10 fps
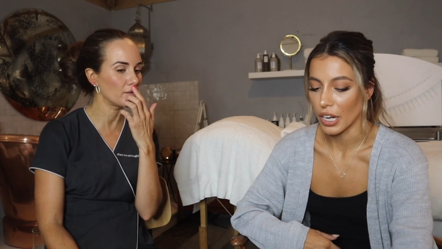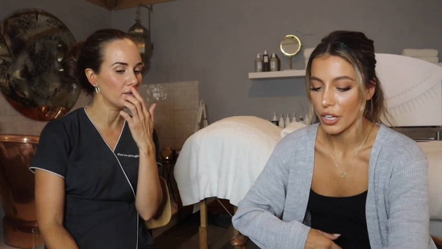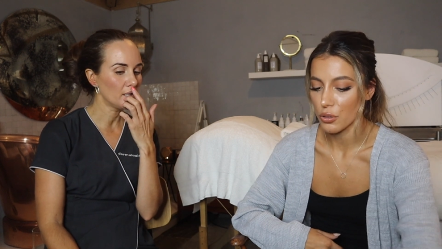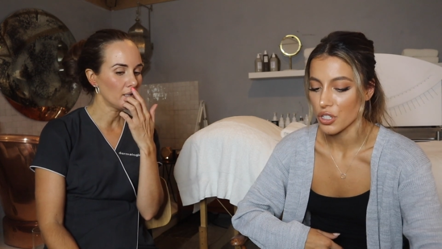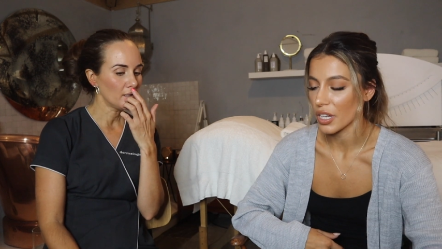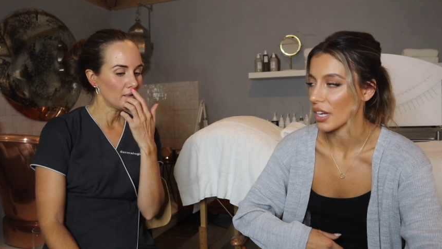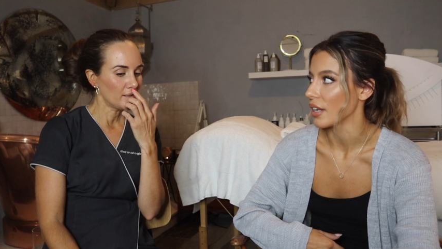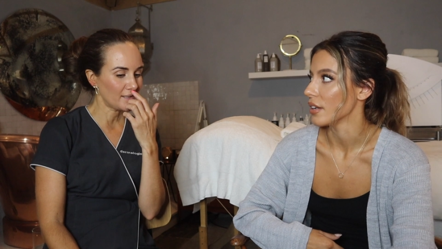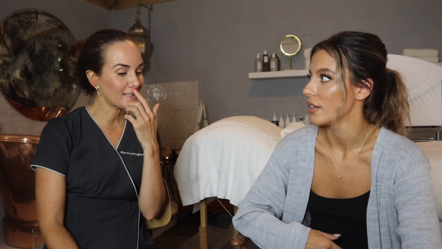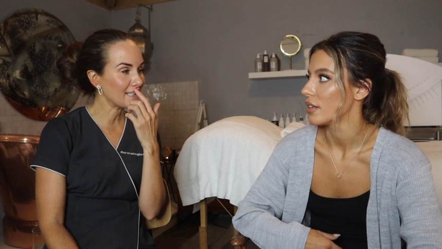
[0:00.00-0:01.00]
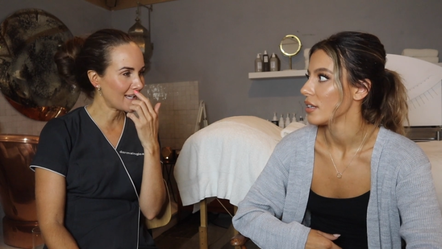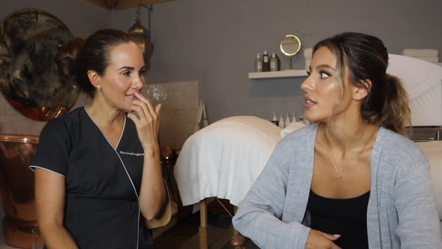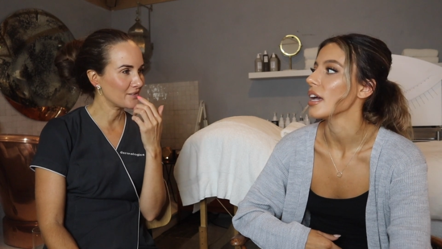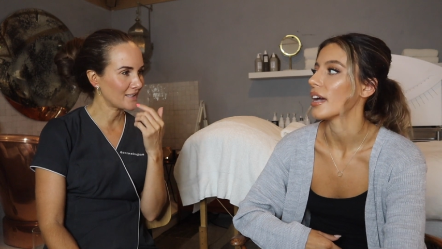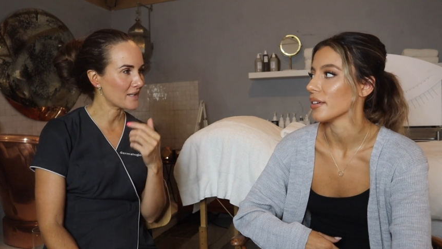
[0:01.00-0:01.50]
Speaker 1: be like your shin, like
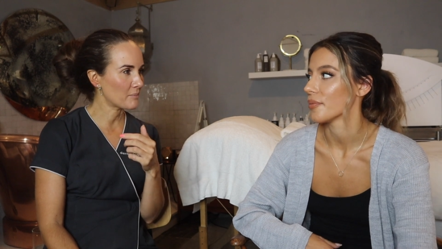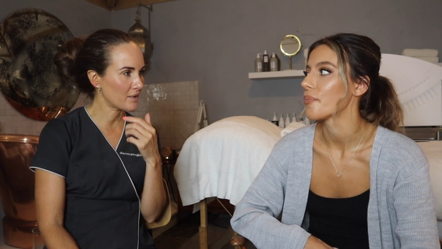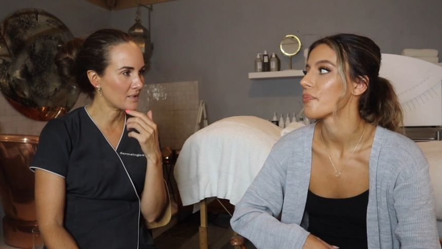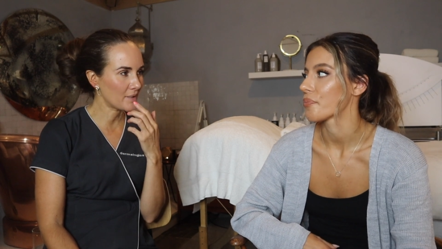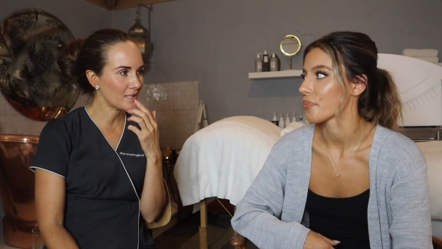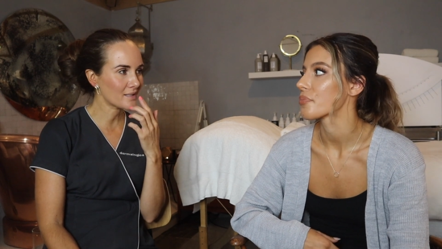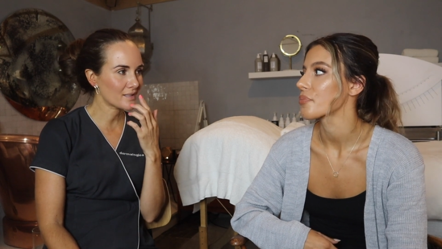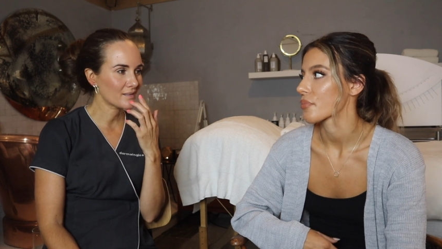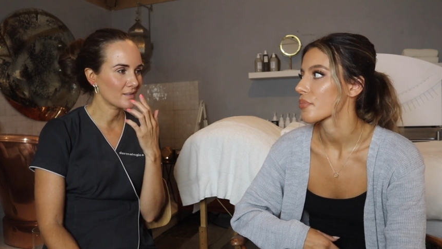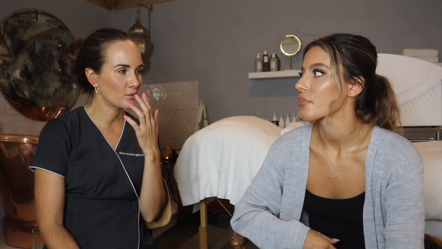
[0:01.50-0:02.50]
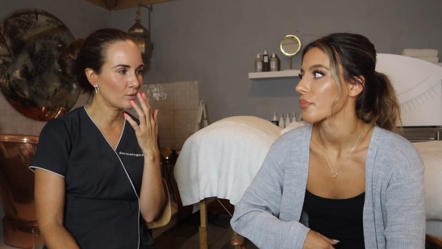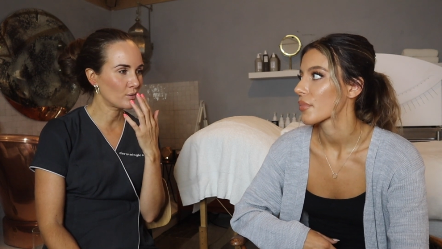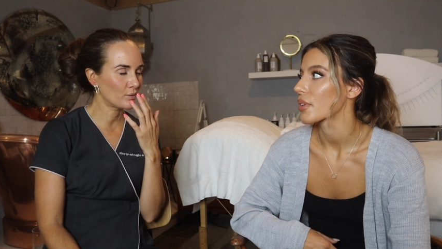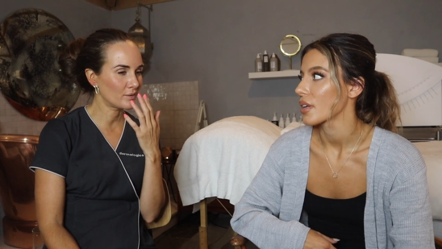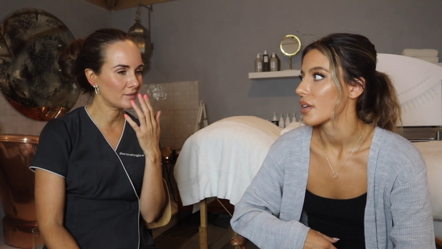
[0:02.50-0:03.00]
yeah, yeah, like the bony bits
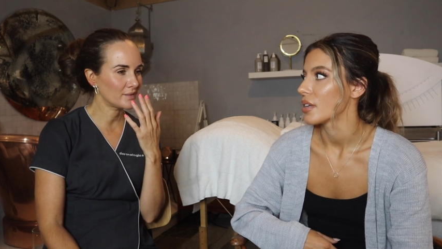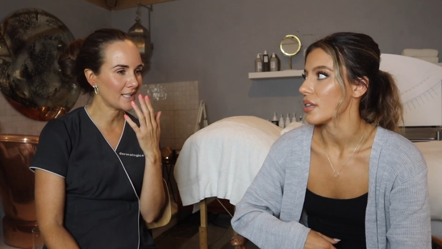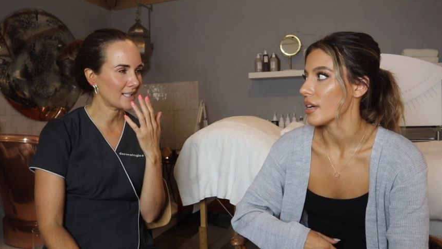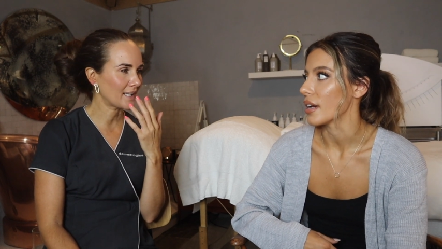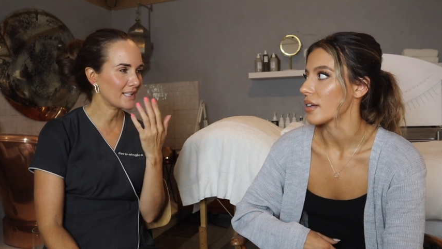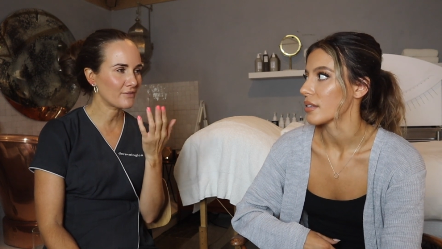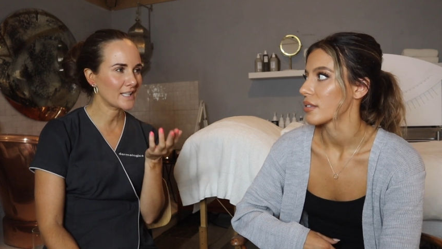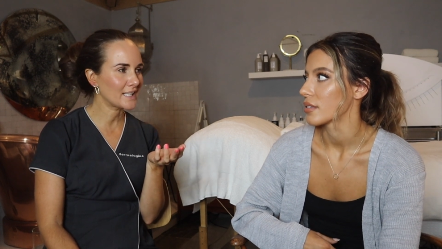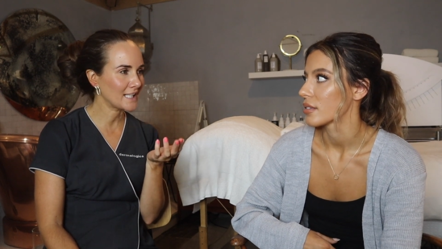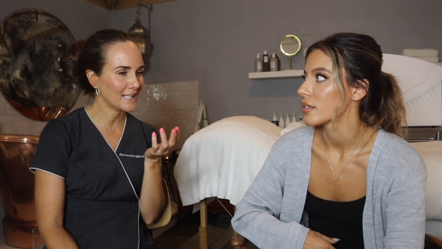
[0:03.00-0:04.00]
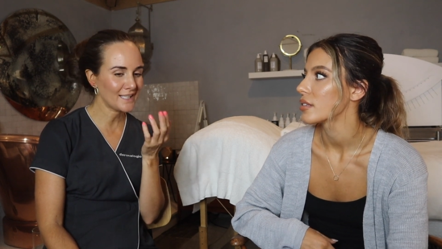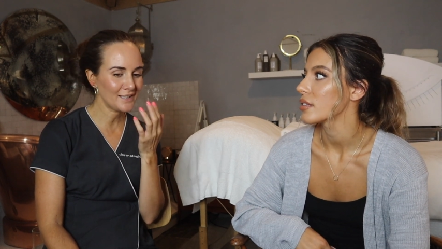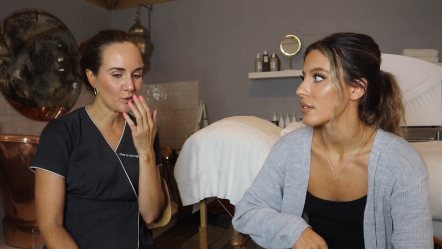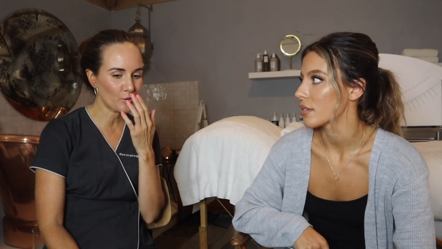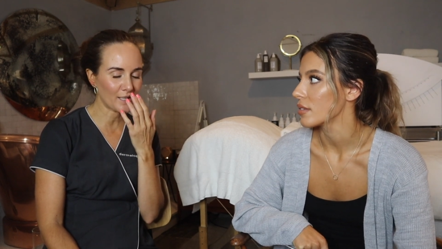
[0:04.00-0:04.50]
or yeah, yeah. like even the
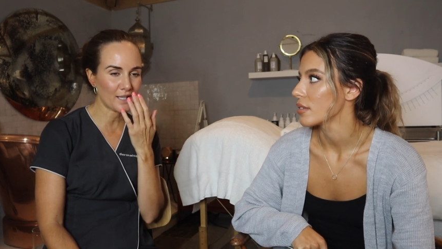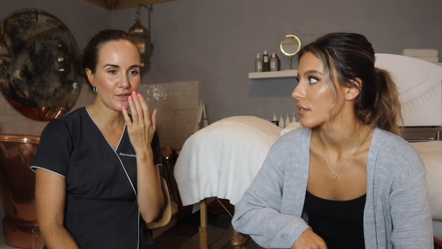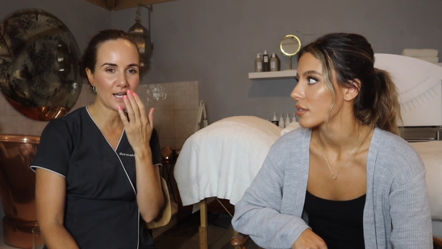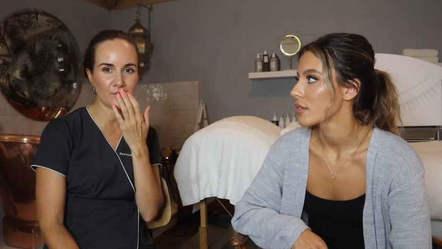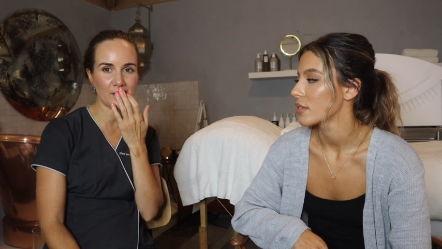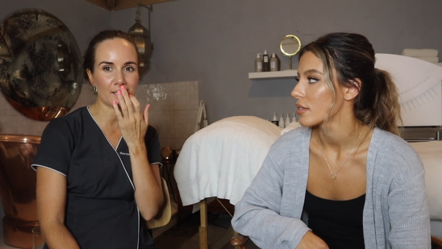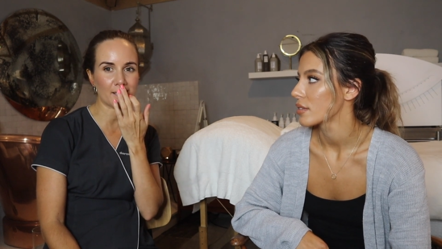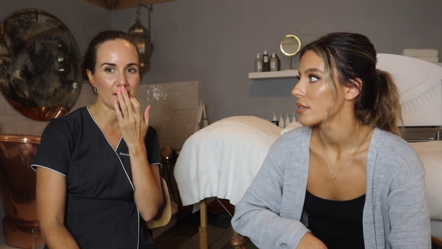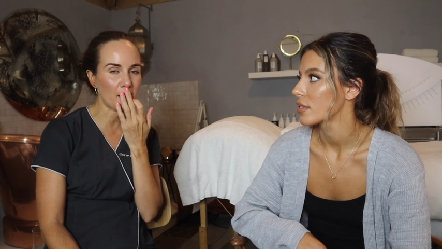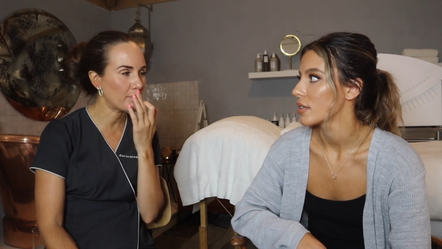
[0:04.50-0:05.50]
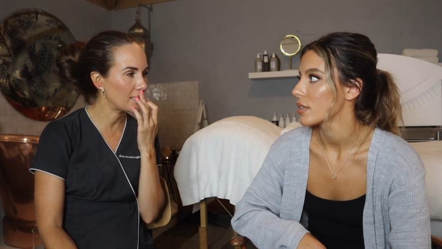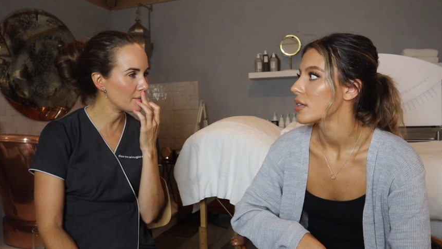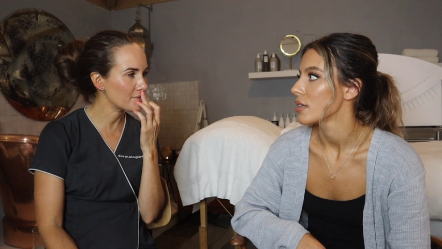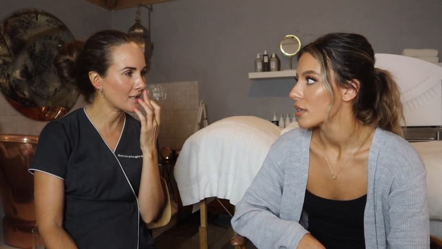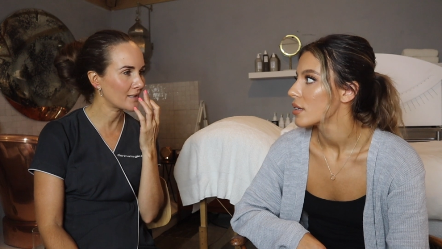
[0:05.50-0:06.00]
knee, mm. or like if you're having your like your upper
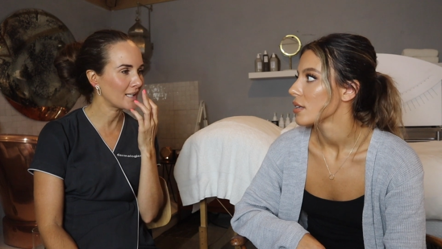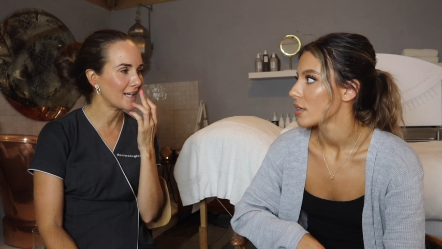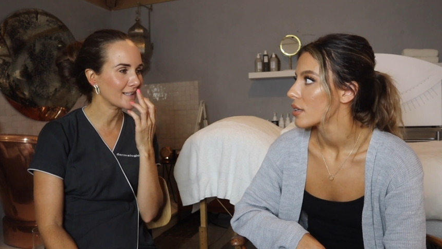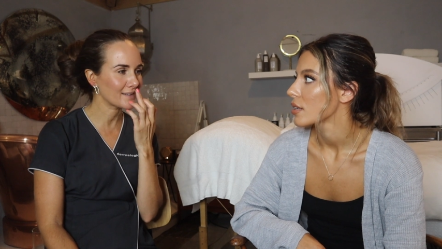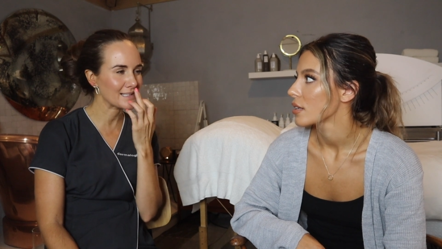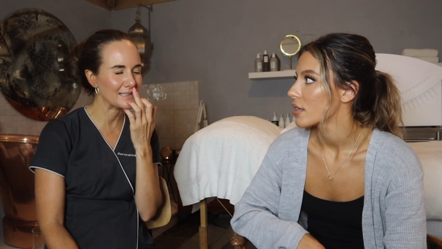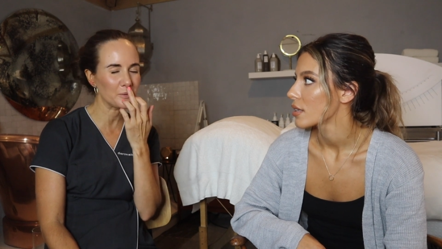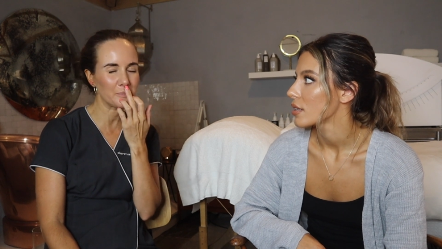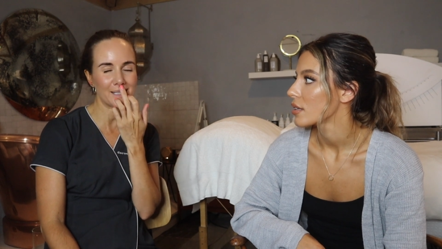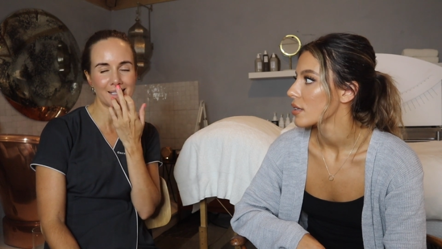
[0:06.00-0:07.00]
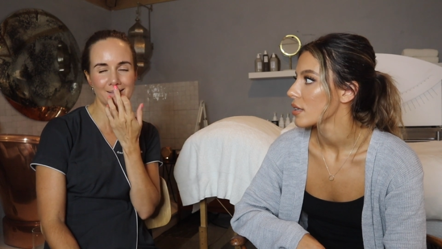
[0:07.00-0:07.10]
lip done, like this little bit